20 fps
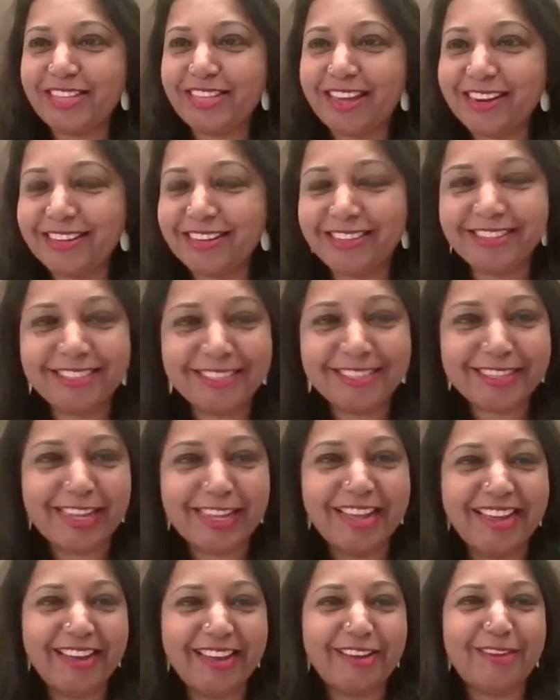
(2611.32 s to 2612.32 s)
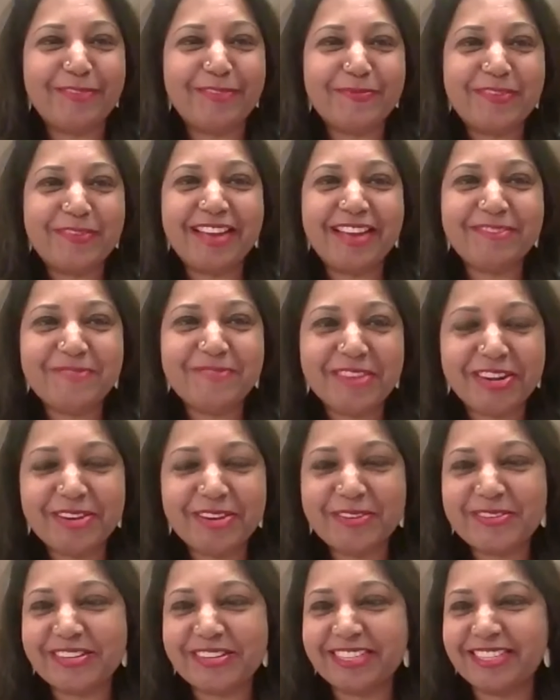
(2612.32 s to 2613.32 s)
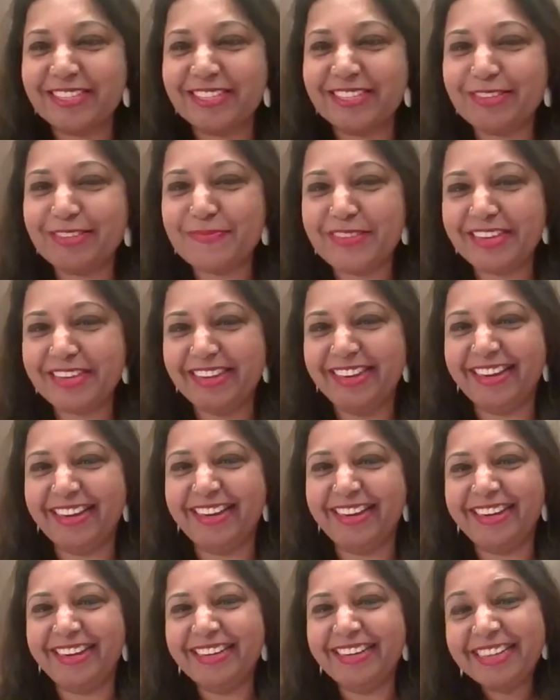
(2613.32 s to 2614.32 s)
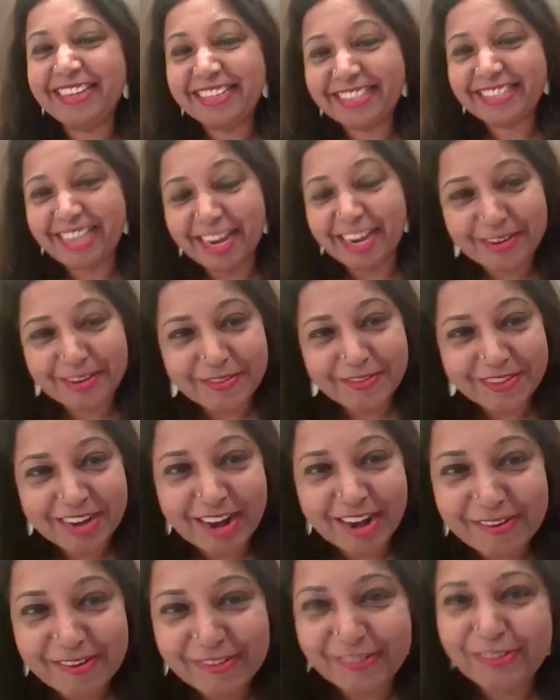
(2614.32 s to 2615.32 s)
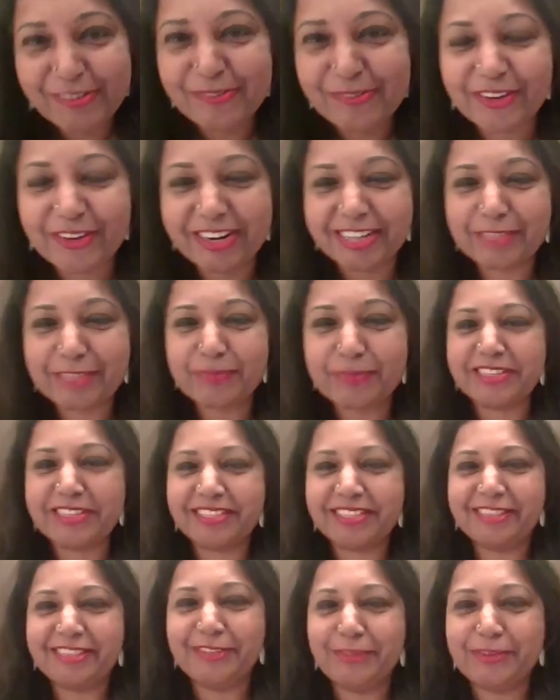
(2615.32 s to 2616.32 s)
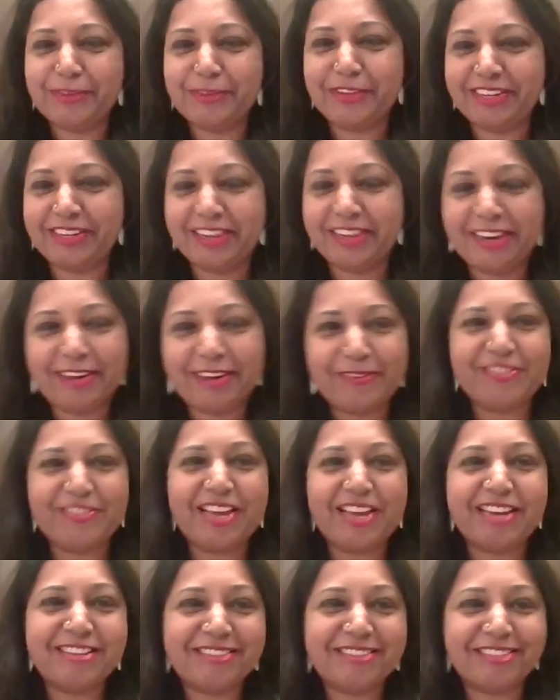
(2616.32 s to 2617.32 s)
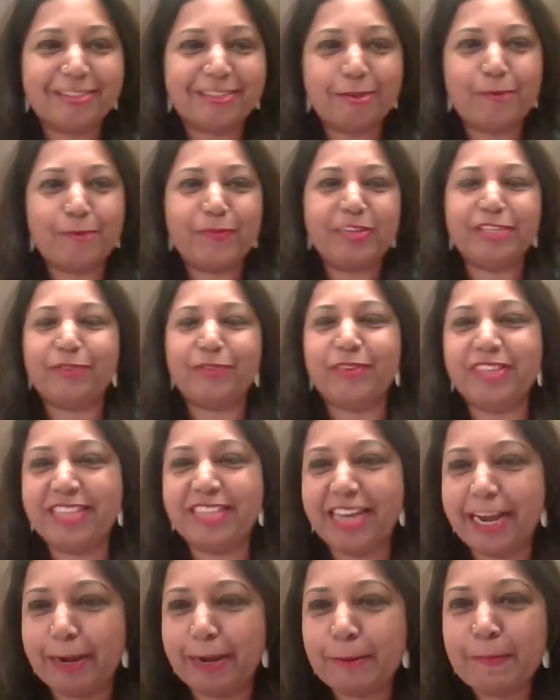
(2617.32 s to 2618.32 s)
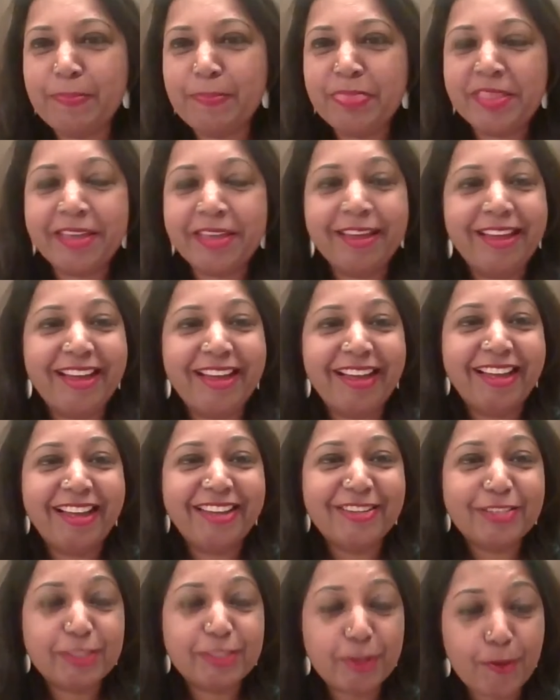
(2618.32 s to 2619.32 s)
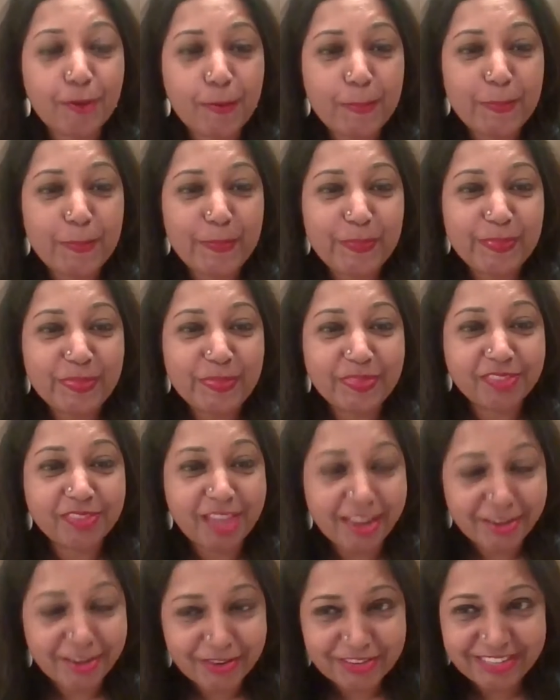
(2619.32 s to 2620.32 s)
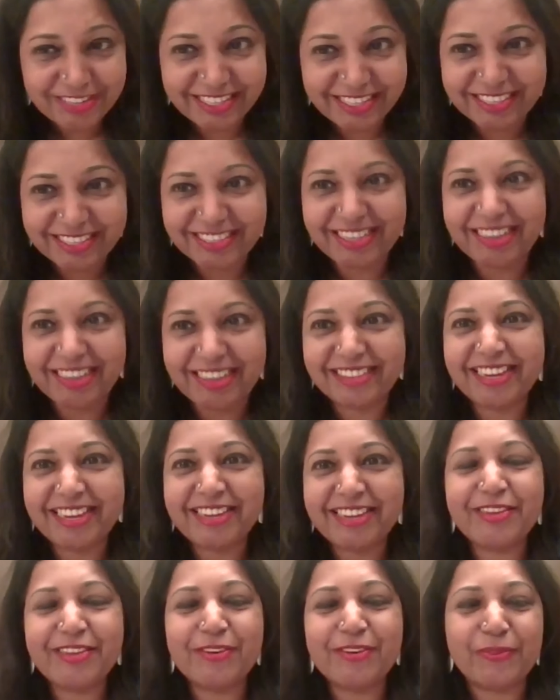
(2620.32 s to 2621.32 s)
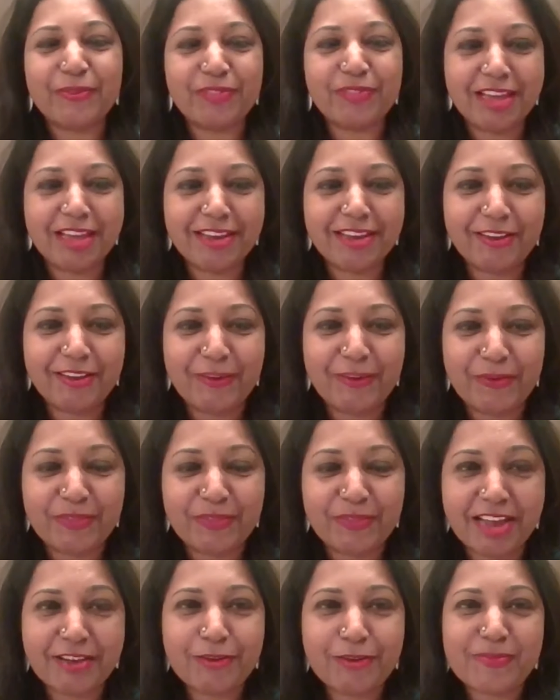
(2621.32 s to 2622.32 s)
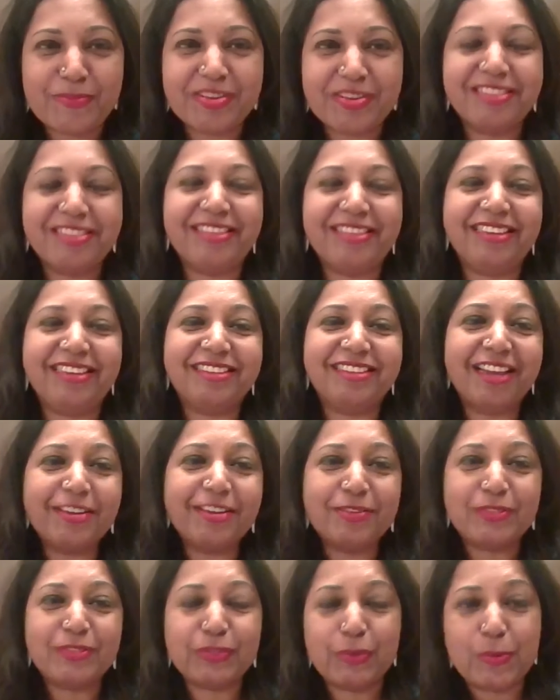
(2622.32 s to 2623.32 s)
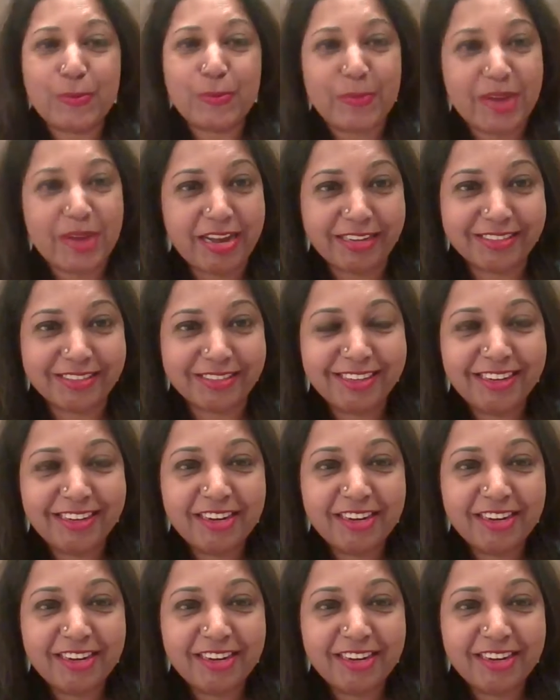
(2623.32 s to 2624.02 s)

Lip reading: that is my video resume. Thank you, Rahul, for expressing your love. Thank you so much for that. So thank you, Nishita. Thank you, Preeti. Thank you so much.